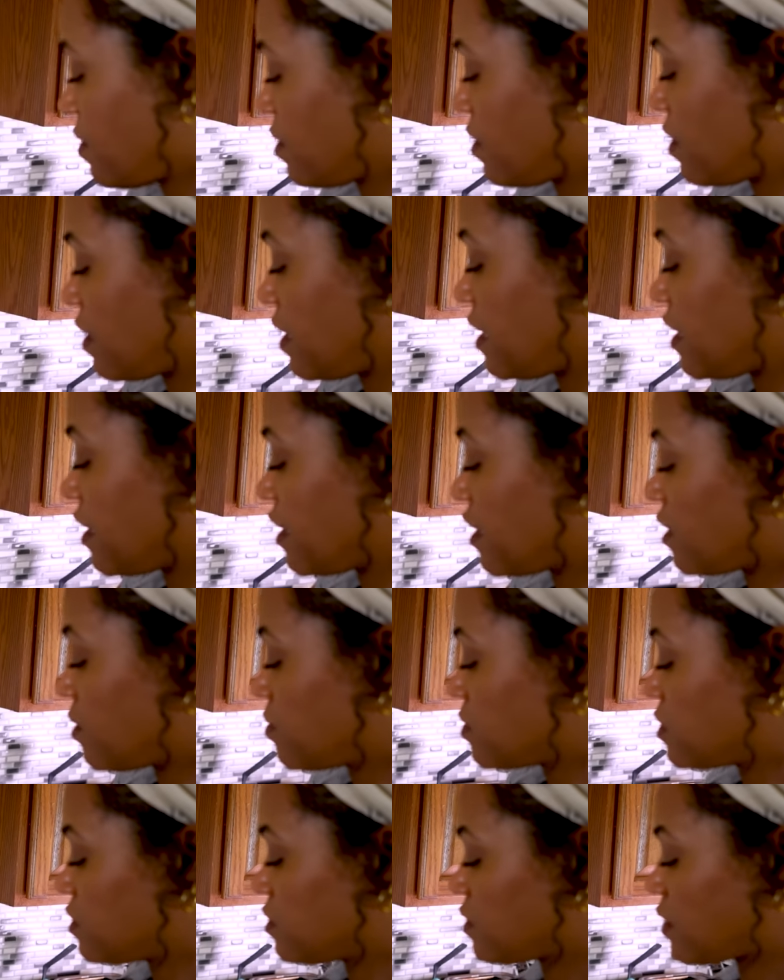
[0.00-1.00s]
Let it
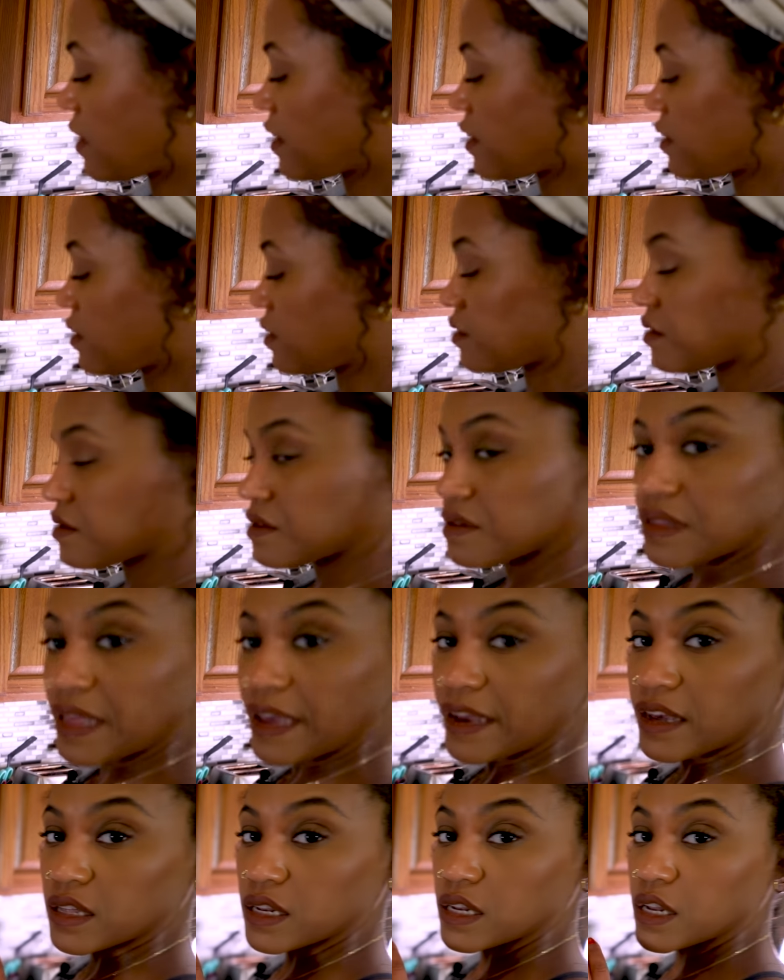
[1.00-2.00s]
come to like a
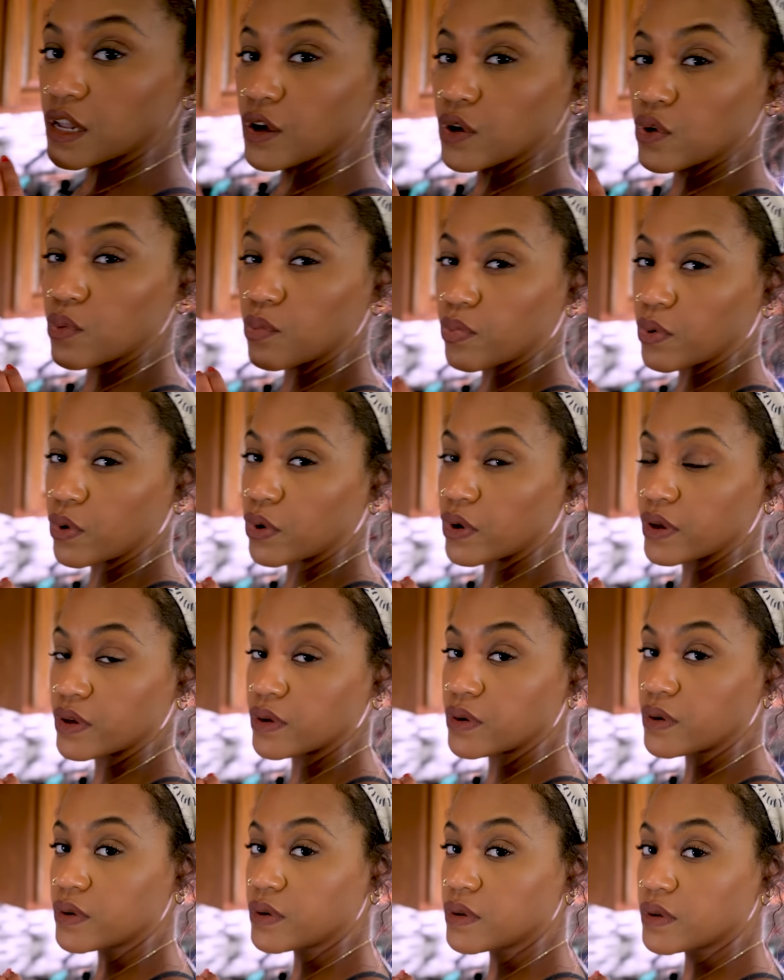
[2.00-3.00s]
like a low
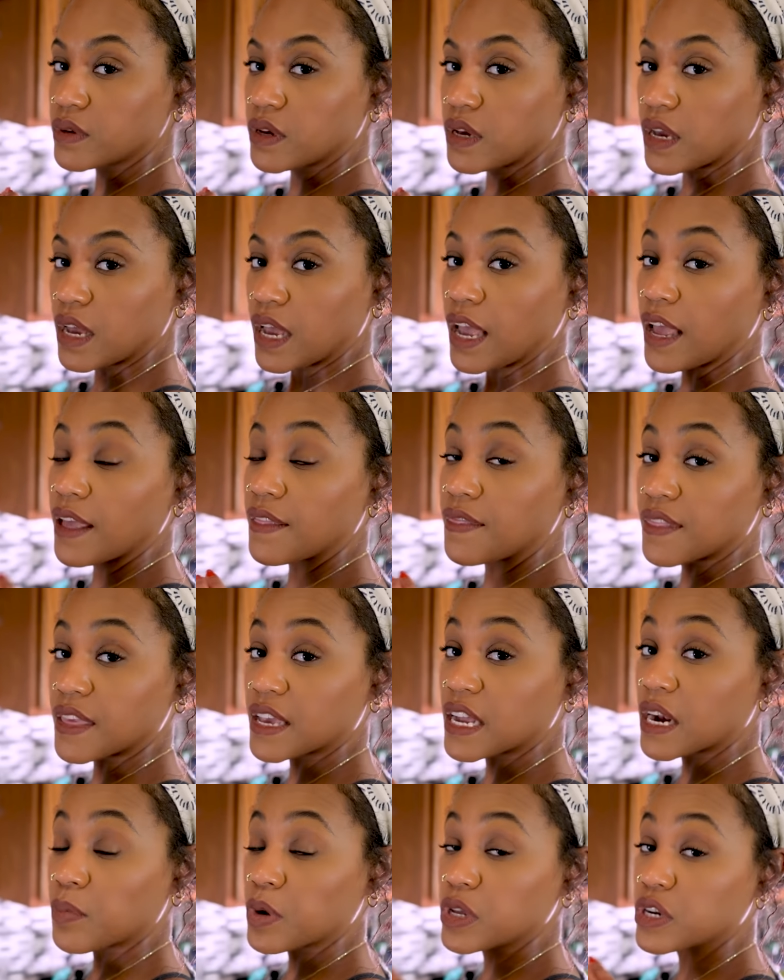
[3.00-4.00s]
boil and
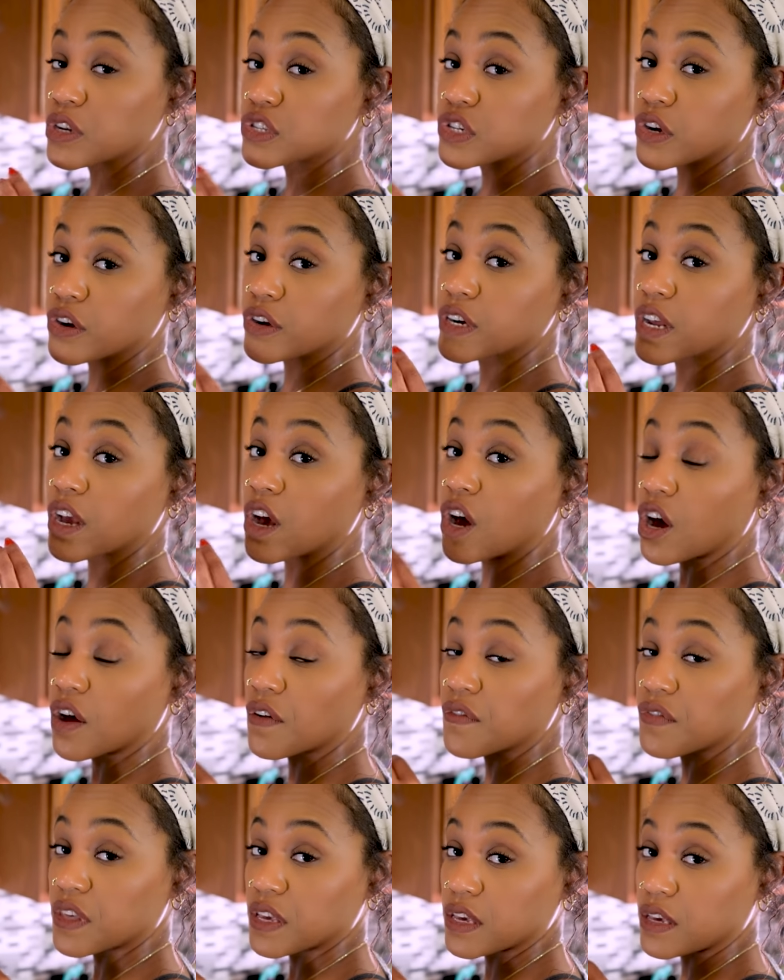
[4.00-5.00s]
then I'm gonna turn it
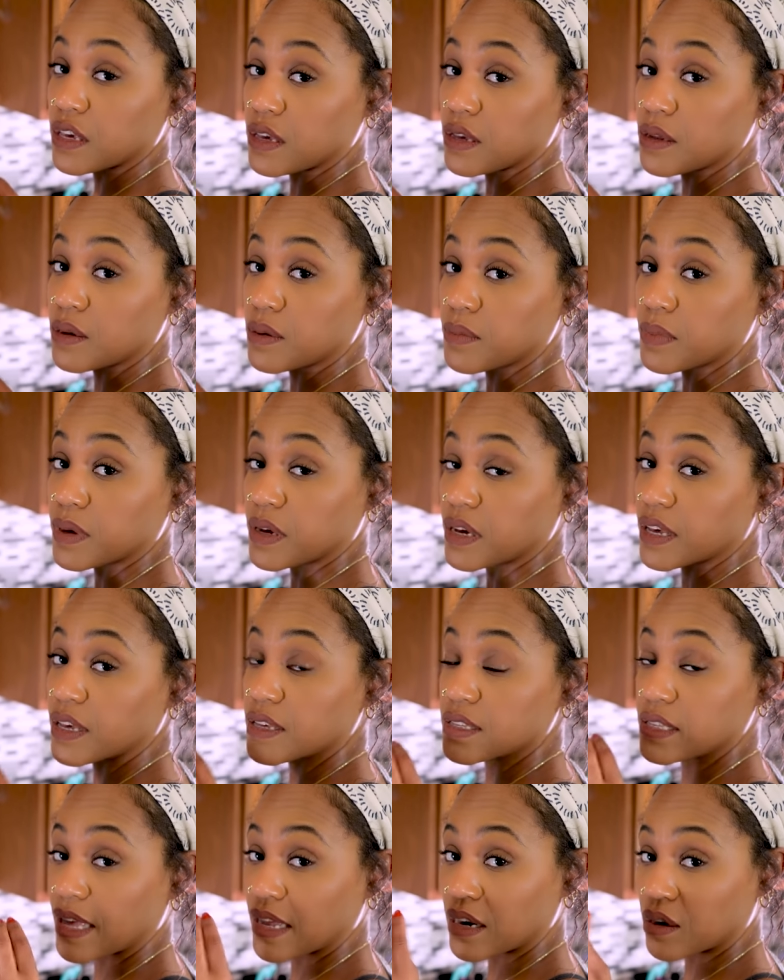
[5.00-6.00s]
off the heat
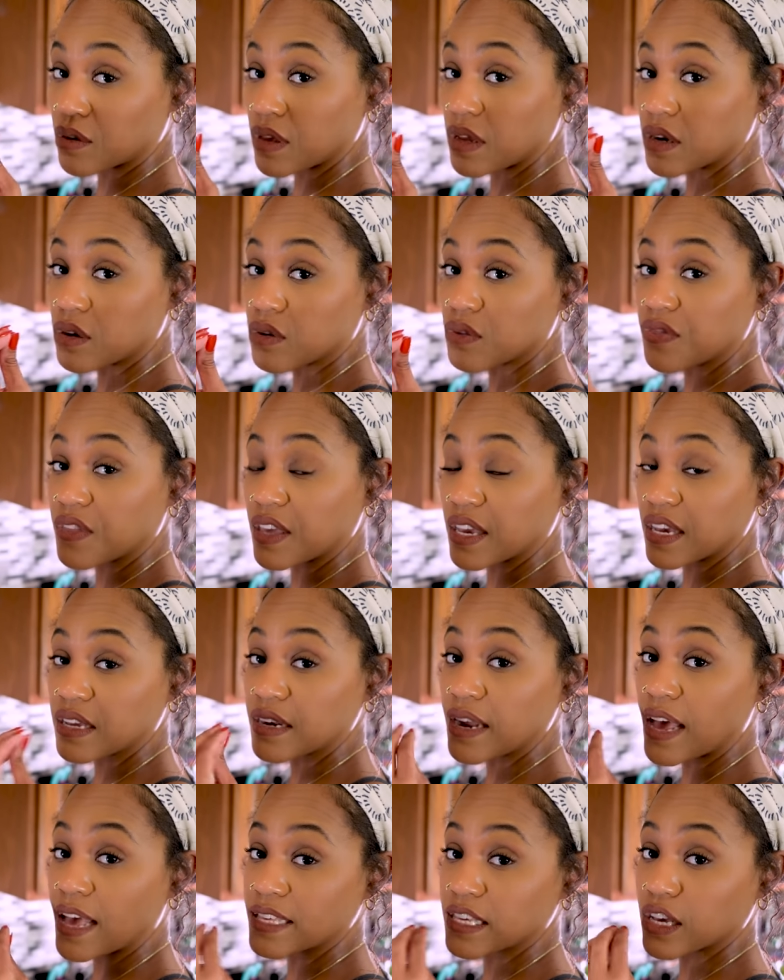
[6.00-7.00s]
because that'll it'll
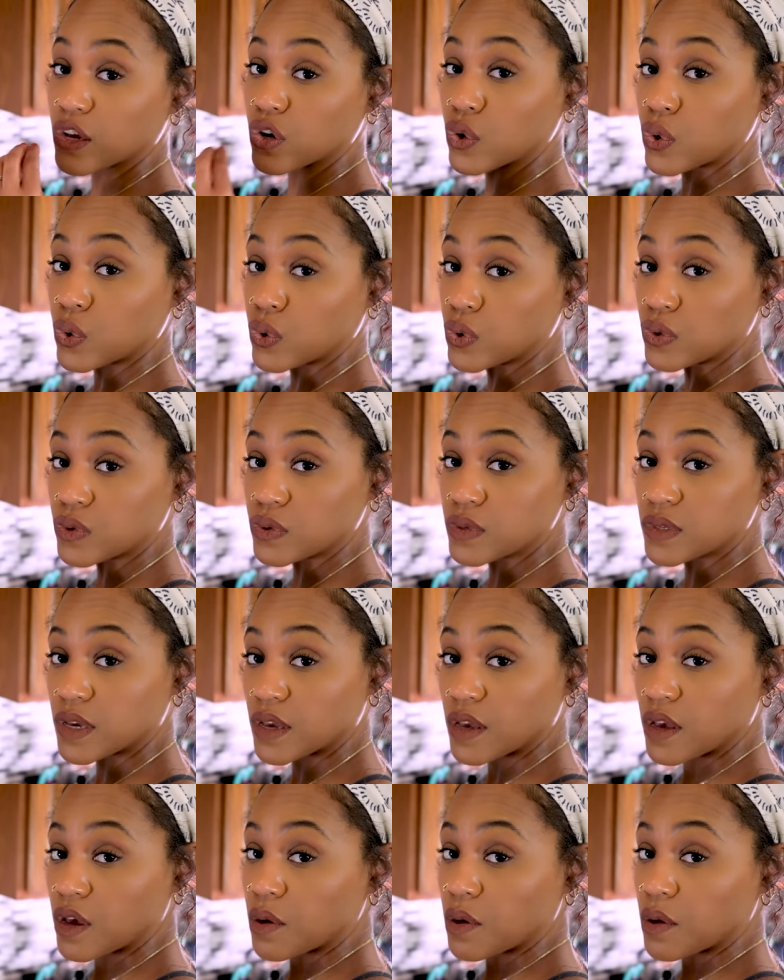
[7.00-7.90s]
thicken as it cools.